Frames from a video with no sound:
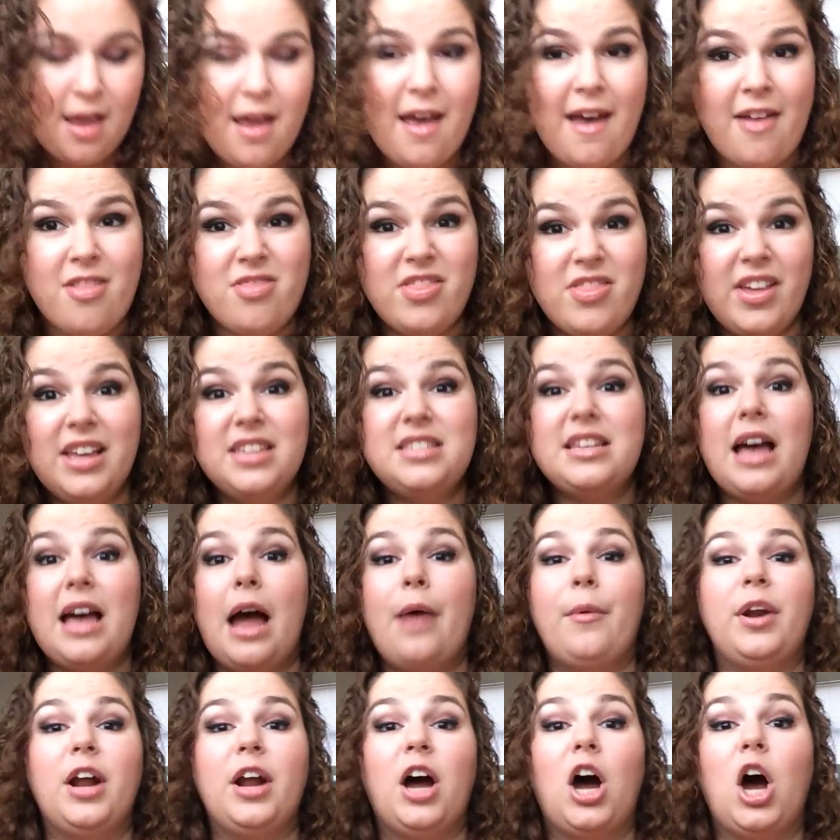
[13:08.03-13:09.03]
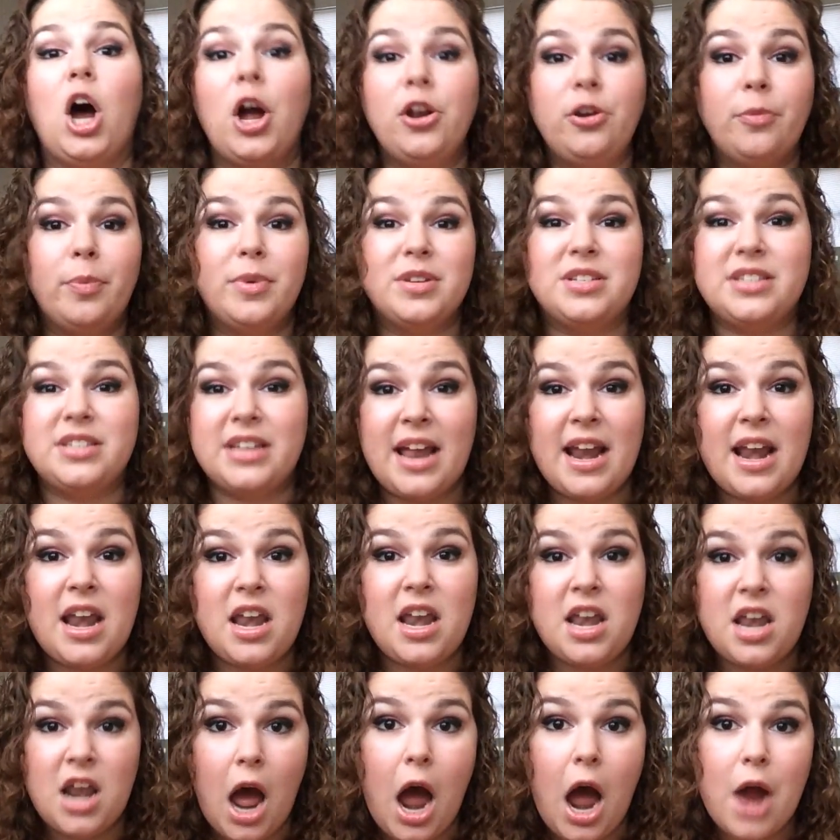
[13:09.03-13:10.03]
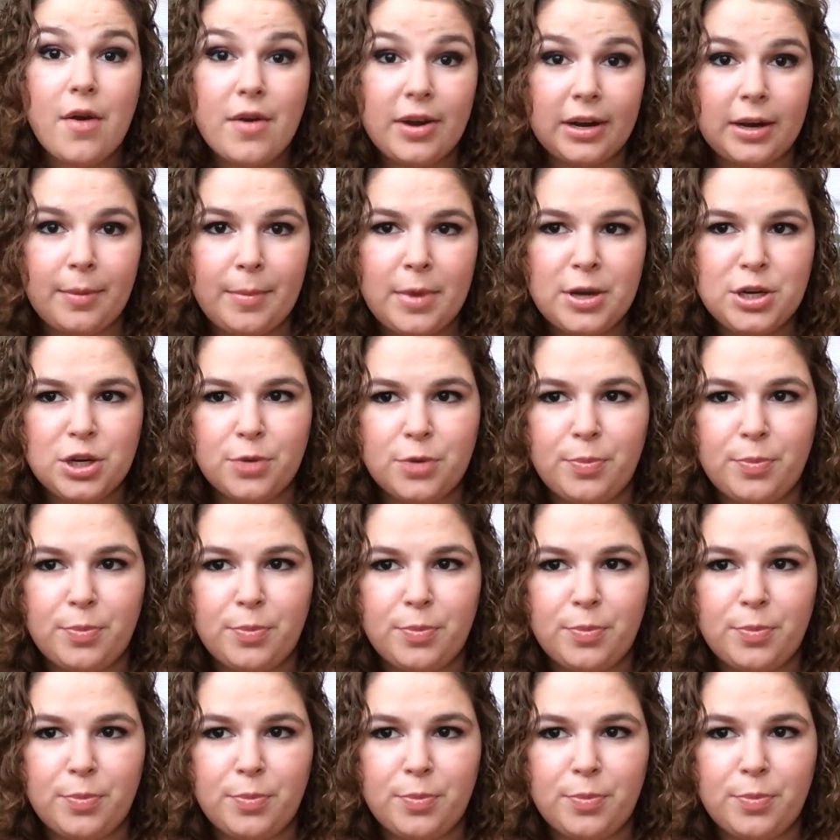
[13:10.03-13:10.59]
And this I would 100% not recommend